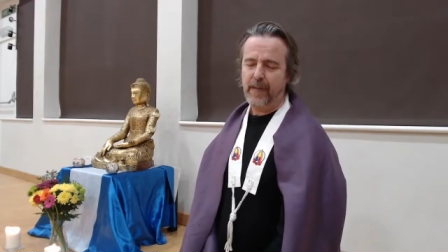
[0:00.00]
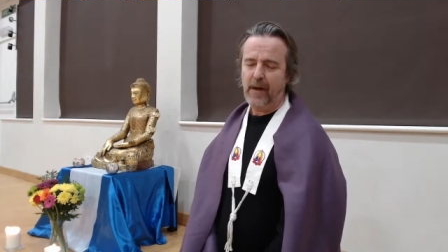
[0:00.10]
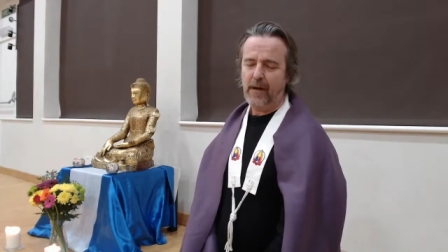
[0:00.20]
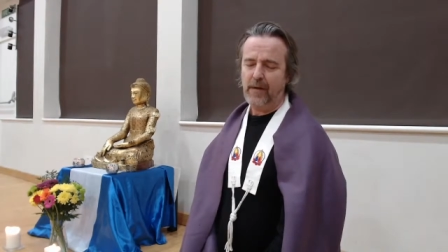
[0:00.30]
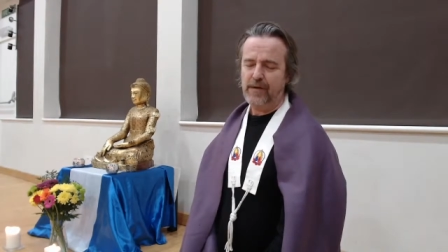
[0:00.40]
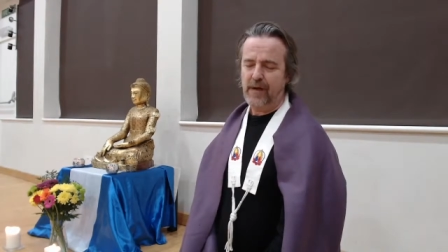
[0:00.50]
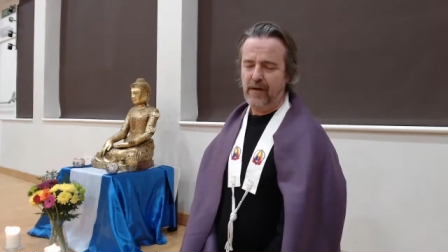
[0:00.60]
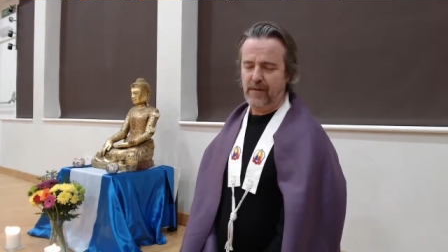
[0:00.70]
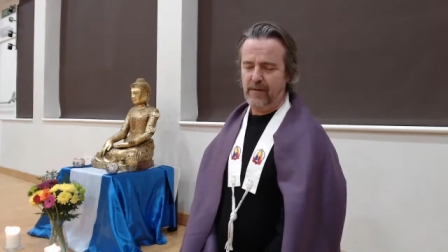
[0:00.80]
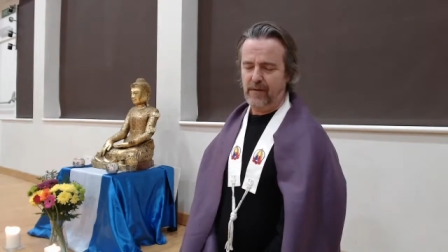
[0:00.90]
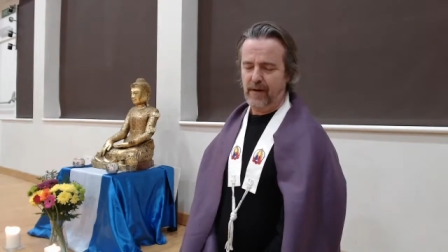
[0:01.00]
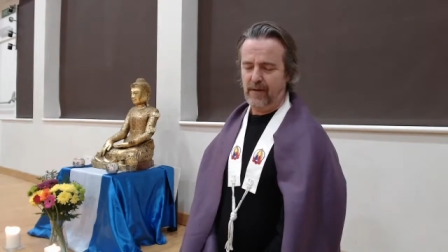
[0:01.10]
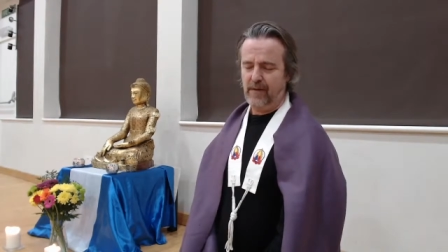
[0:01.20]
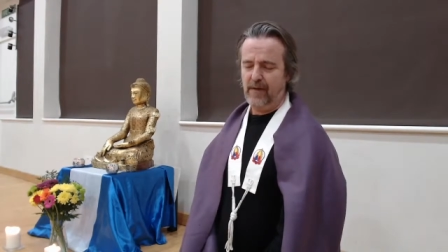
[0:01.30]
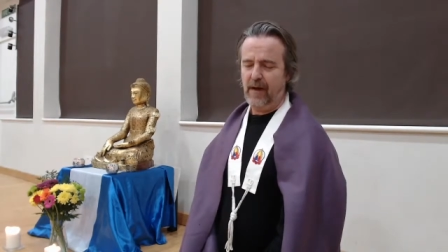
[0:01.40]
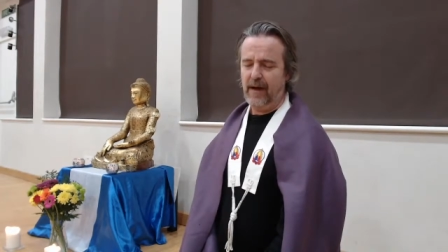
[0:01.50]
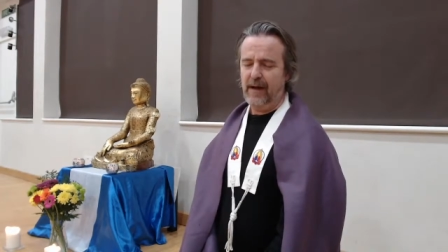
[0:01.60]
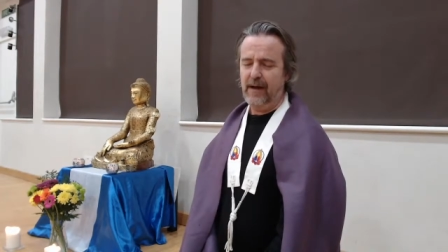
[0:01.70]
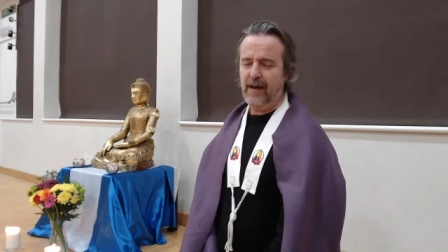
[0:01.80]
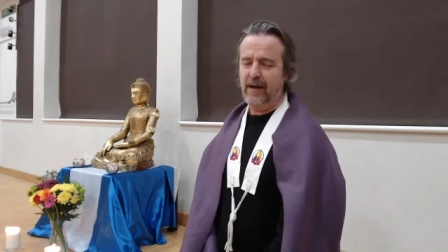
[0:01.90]
And our chins tucked
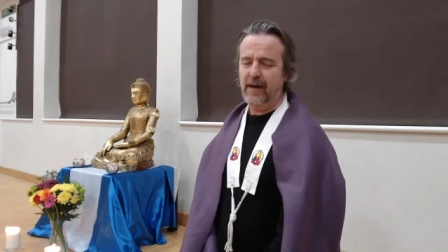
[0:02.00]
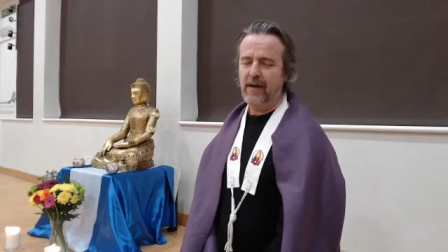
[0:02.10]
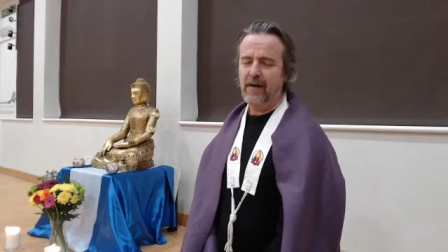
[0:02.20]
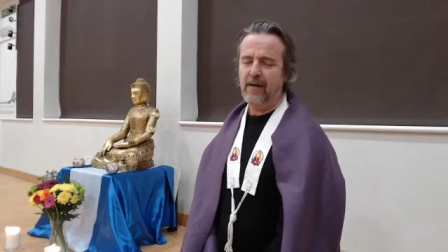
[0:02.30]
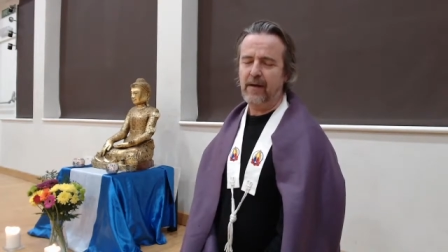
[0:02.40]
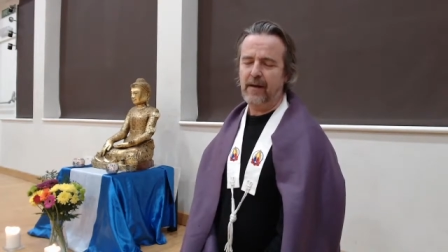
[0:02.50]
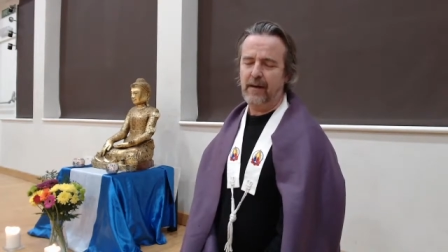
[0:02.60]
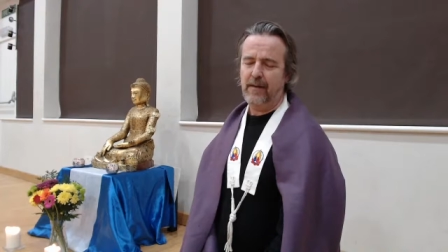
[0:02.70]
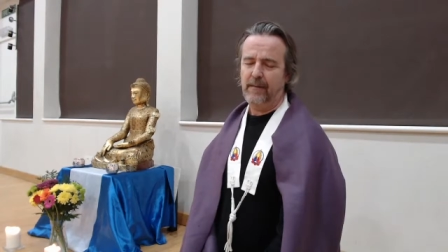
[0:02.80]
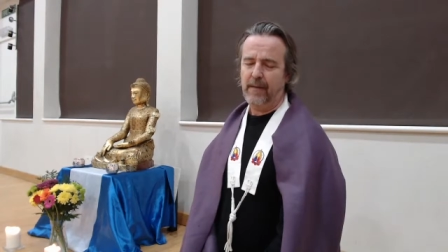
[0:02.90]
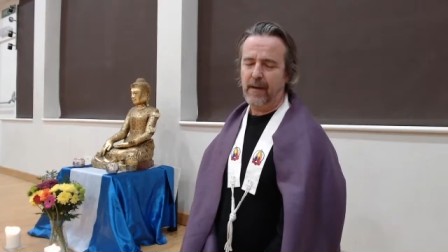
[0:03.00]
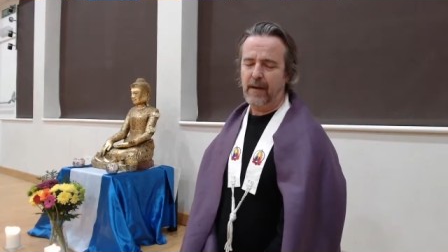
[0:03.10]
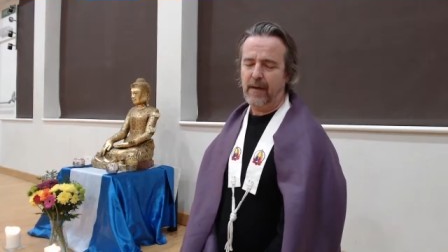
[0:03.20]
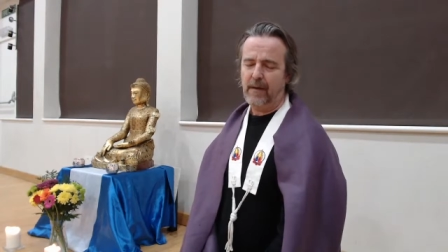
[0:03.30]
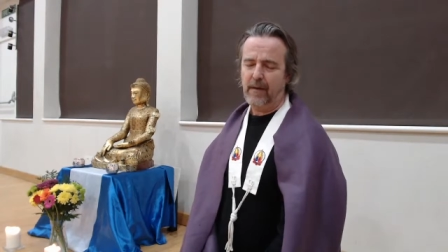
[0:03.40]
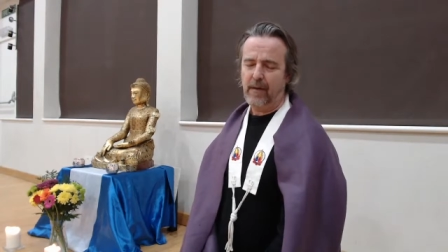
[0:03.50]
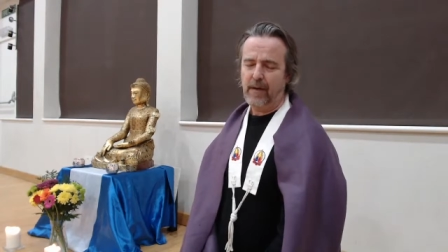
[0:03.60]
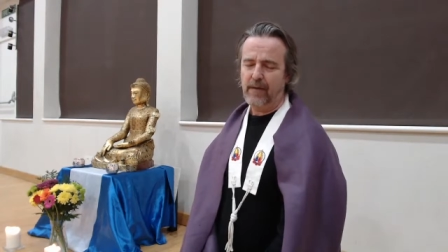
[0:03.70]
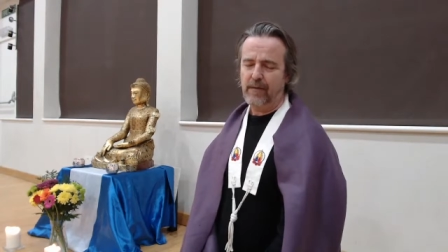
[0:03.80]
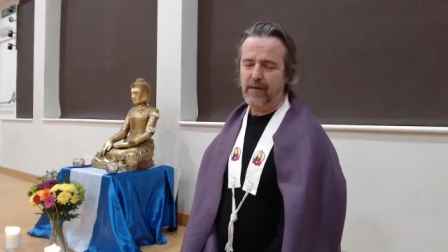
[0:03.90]
slightly in, so we
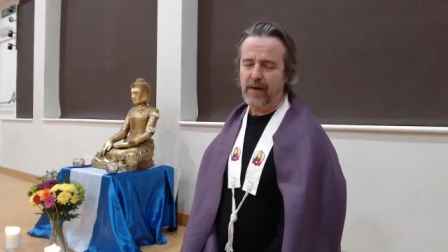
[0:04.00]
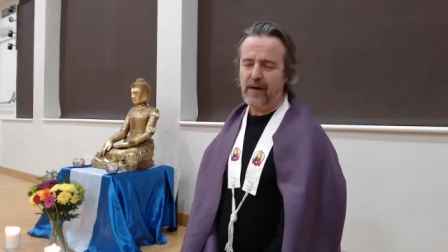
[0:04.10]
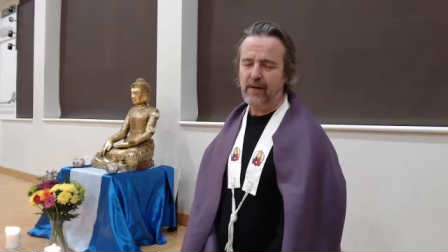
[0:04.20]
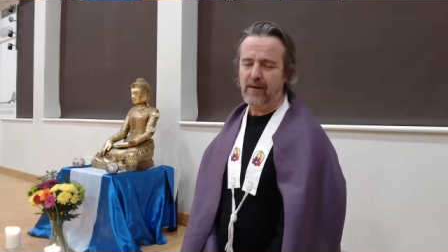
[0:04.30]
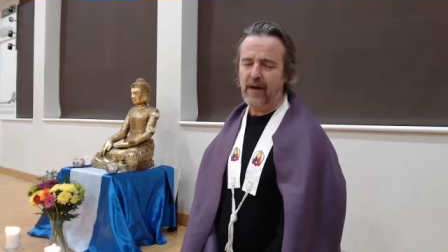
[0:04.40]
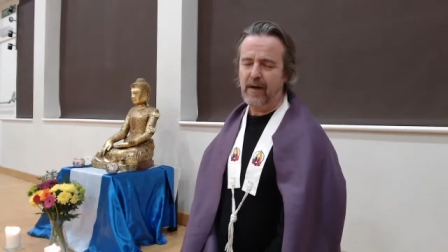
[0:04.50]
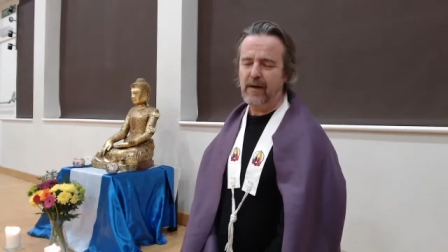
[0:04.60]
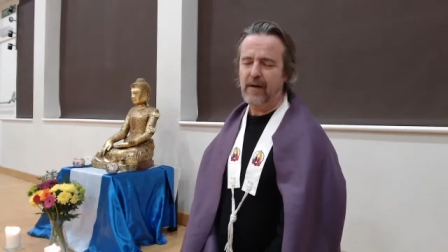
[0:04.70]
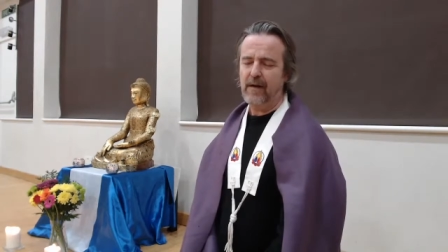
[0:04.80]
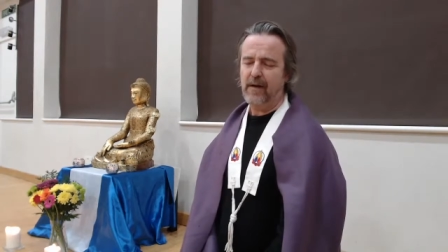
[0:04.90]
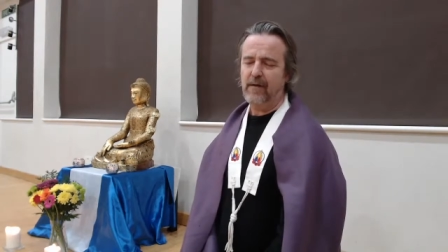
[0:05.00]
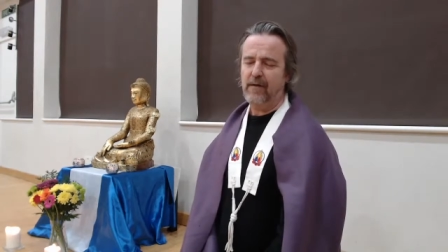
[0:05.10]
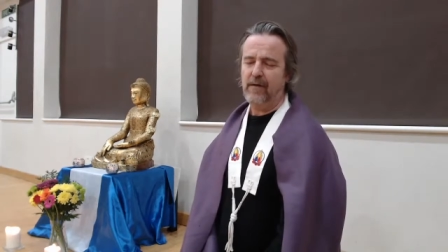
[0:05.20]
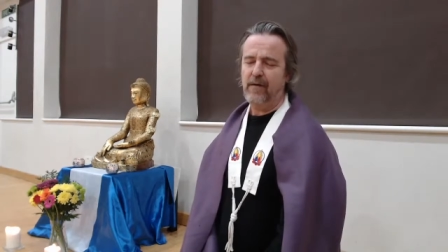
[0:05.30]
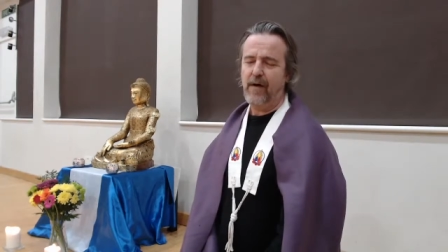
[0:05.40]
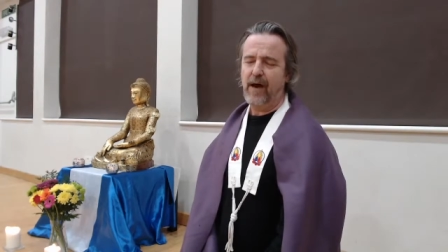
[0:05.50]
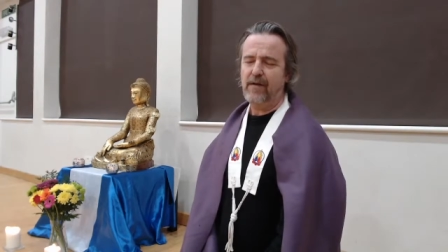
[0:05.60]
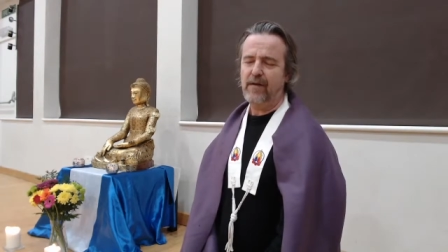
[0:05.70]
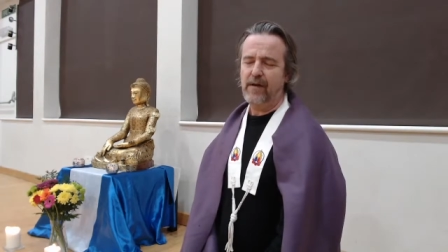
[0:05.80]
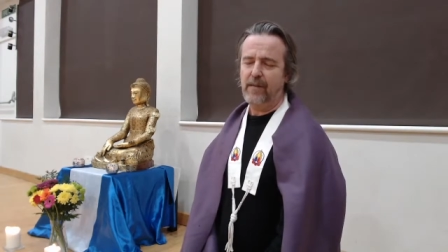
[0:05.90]
can feel a slight
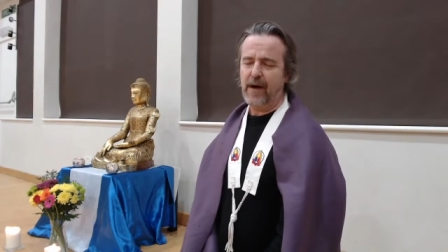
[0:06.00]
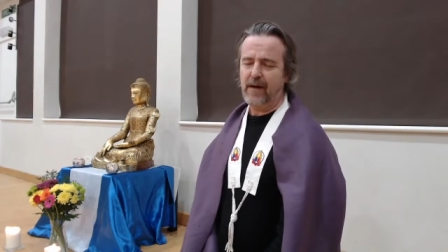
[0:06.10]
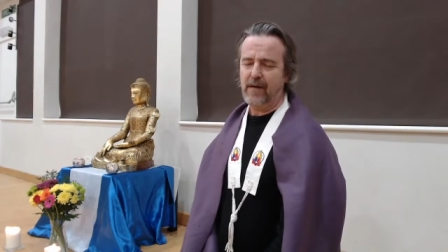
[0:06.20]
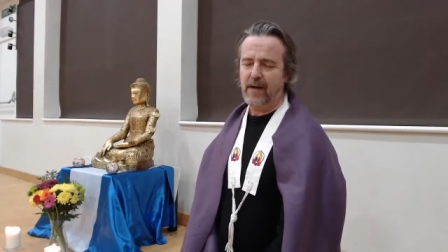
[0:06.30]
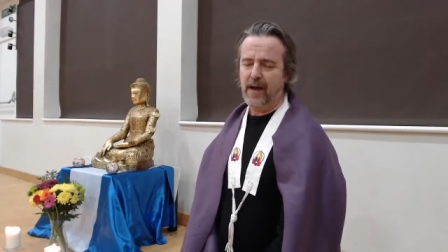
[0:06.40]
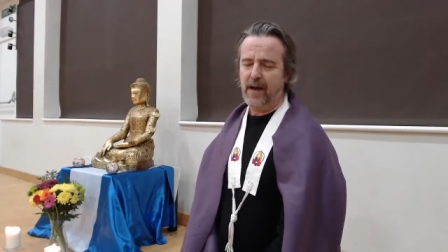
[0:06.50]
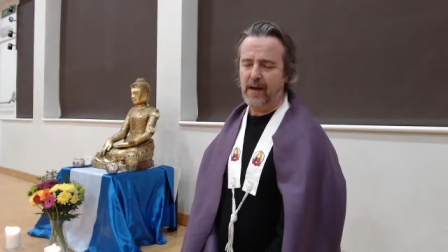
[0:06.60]
stretch in the back of the neck.